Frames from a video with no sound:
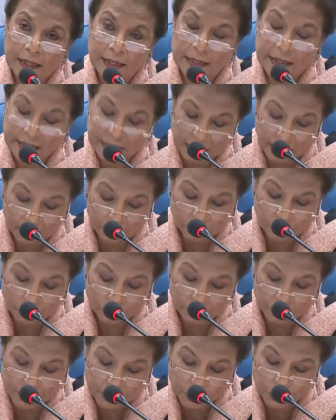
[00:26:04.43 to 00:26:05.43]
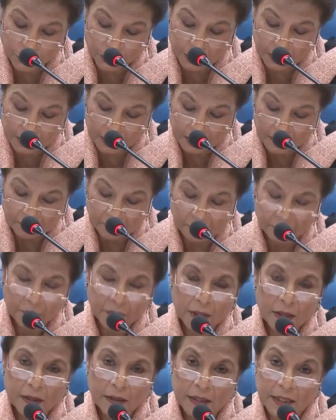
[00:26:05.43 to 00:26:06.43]
in Sialkot district,
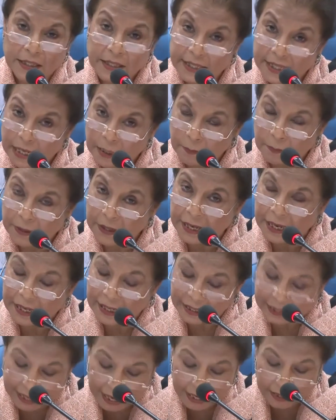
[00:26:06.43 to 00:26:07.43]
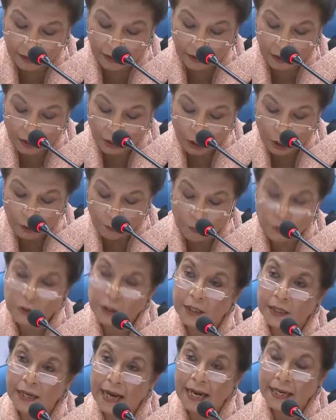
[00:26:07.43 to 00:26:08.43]
the TLP again put
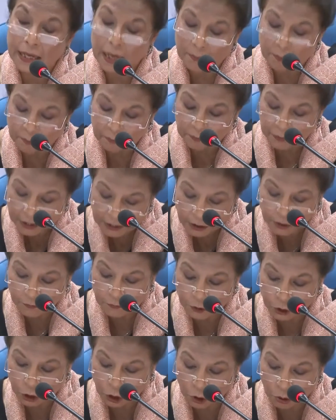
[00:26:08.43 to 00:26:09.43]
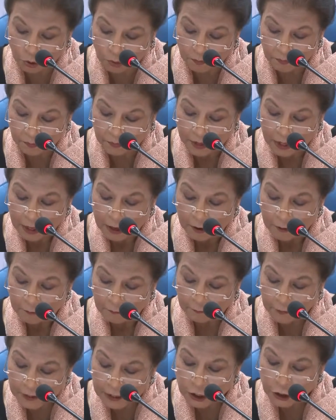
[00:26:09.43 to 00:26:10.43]
in an impressive show,
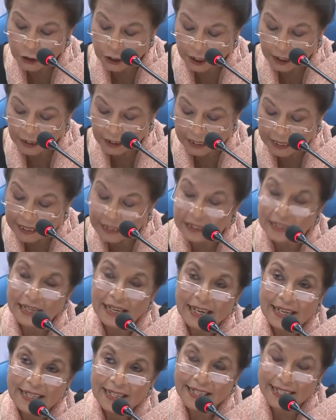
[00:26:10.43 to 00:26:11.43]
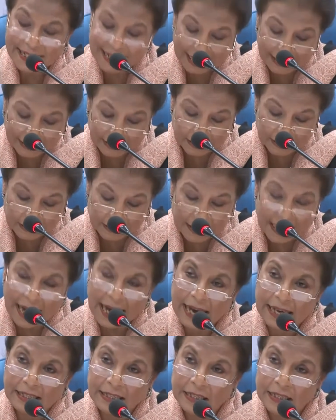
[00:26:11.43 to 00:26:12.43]
finishing in second and